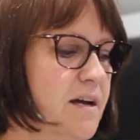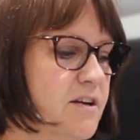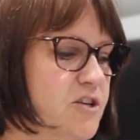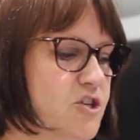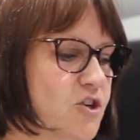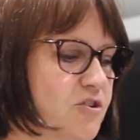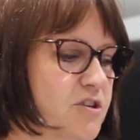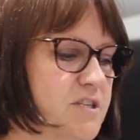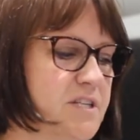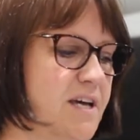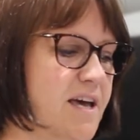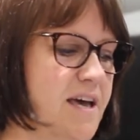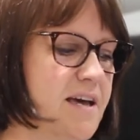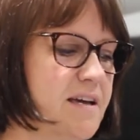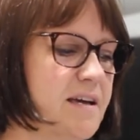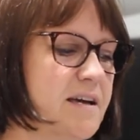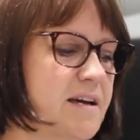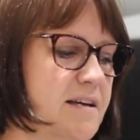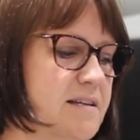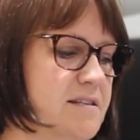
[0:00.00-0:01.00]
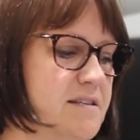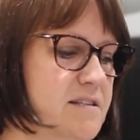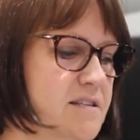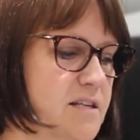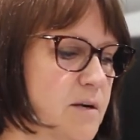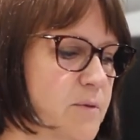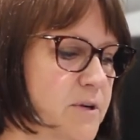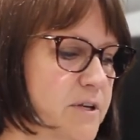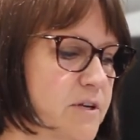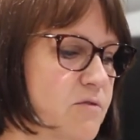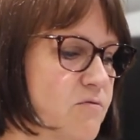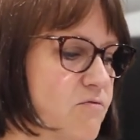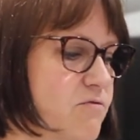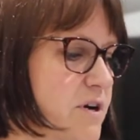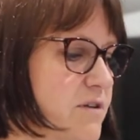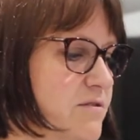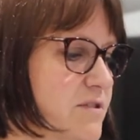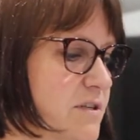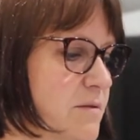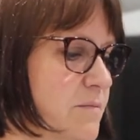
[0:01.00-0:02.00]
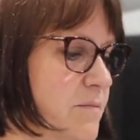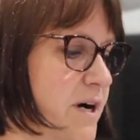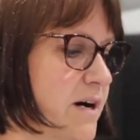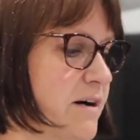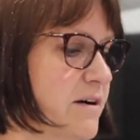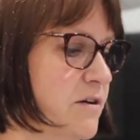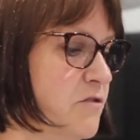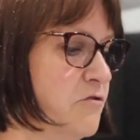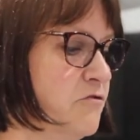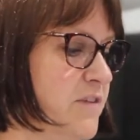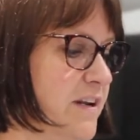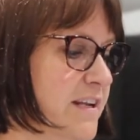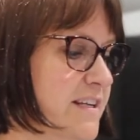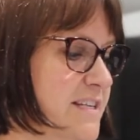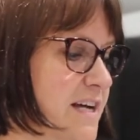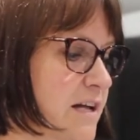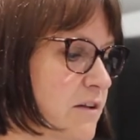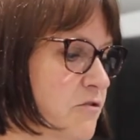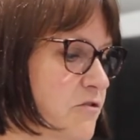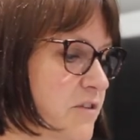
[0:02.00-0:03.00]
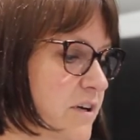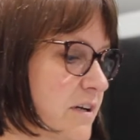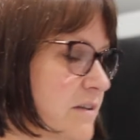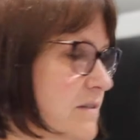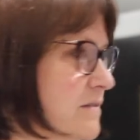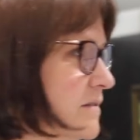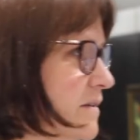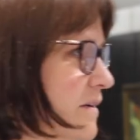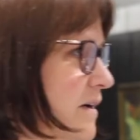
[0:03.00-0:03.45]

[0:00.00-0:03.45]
Dr. A.S.W. Rosenbach of Philadelphia,